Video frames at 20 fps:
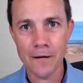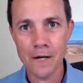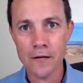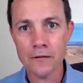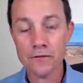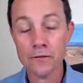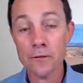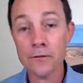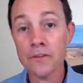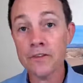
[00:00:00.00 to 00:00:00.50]

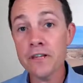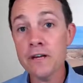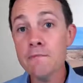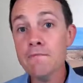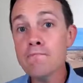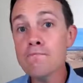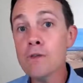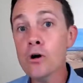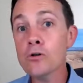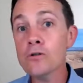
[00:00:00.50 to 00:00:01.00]
So it's the
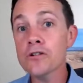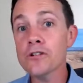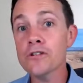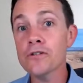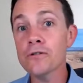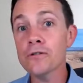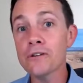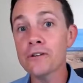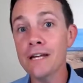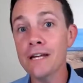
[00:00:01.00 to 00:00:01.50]

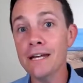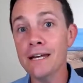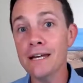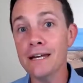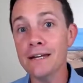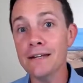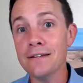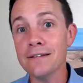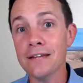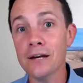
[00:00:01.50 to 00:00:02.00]
emotional
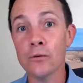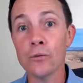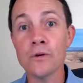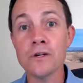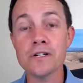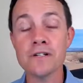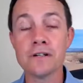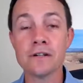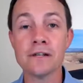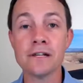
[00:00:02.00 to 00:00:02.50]
needs that we
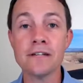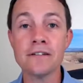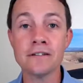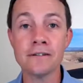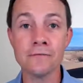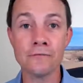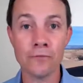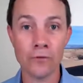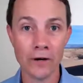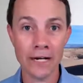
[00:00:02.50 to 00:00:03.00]
should
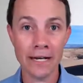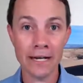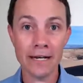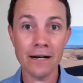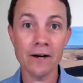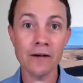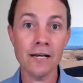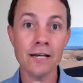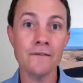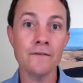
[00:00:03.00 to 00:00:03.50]
listen for. And
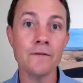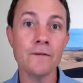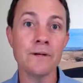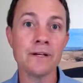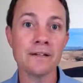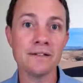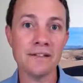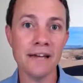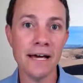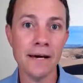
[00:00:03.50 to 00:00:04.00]
I'll give you an
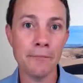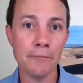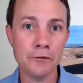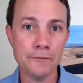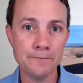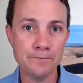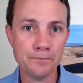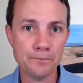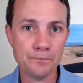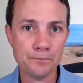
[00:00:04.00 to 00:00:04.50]

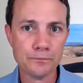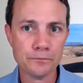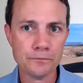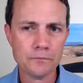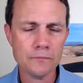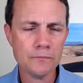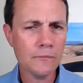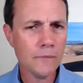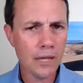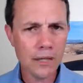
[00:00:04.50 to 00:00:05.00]
example.
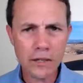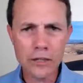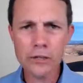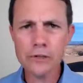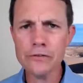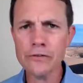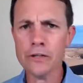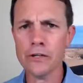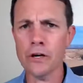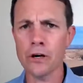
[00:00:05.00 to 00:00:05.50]

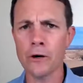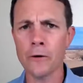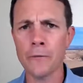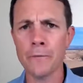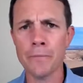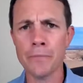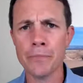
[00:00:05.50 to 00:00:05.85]
Years ago,